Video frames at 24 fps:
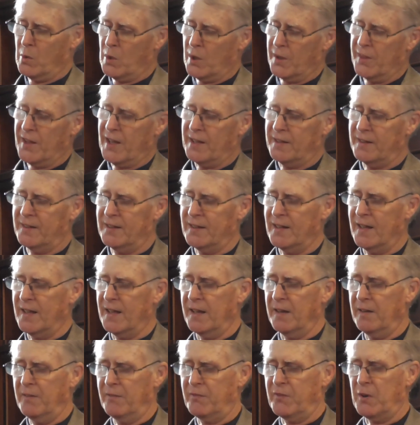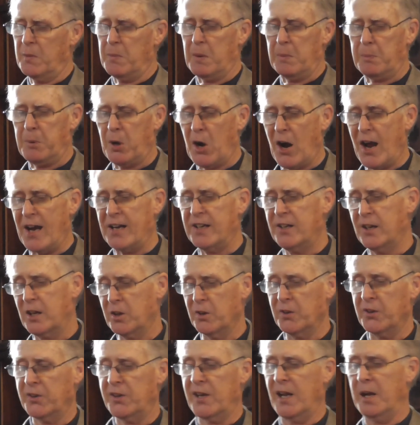Well, that said, from a
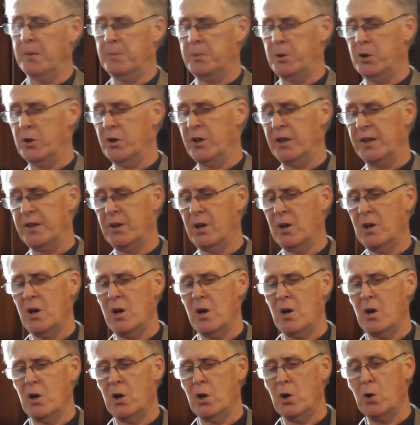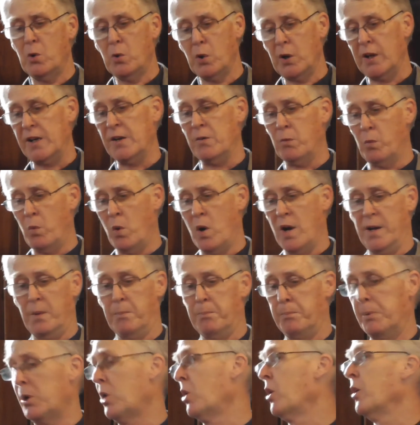practical standpoint, who wouldn't want
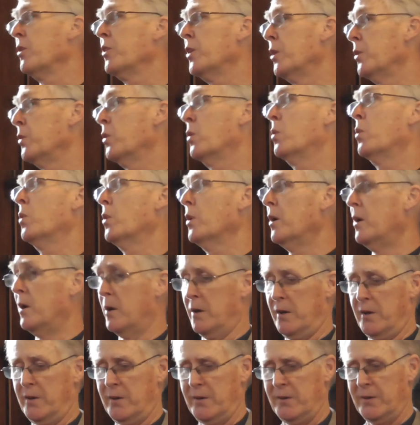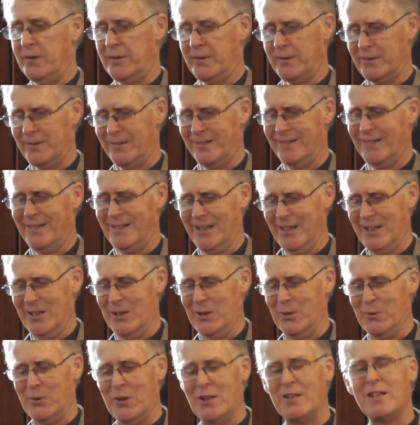to bar the door?
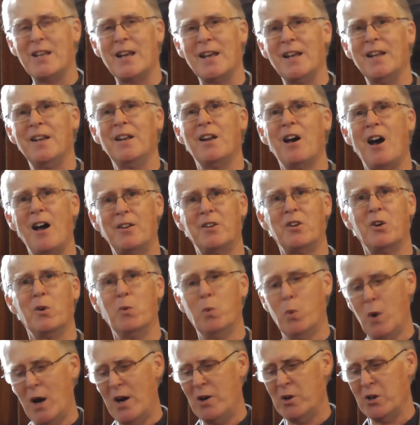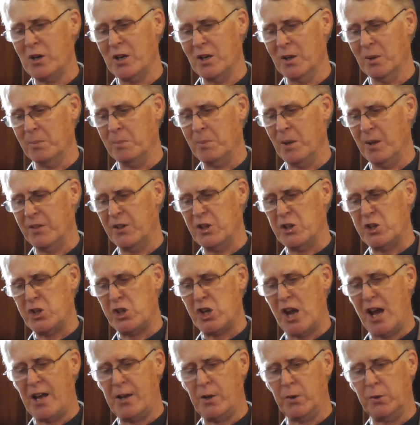We tend not to welcome the
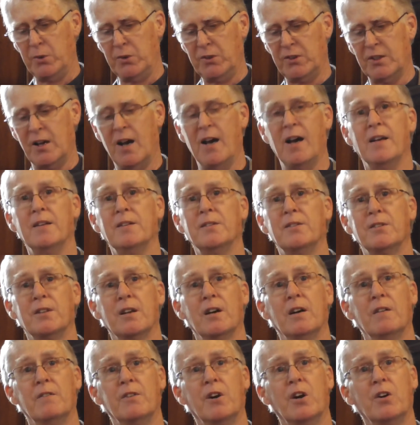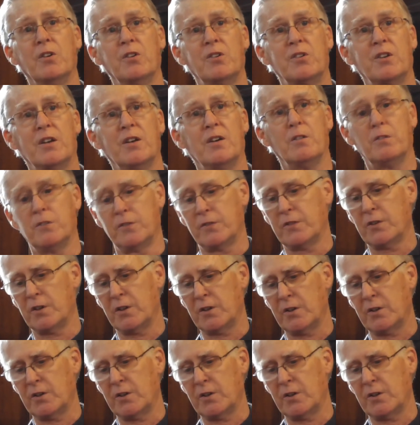shadow sides of ourselves.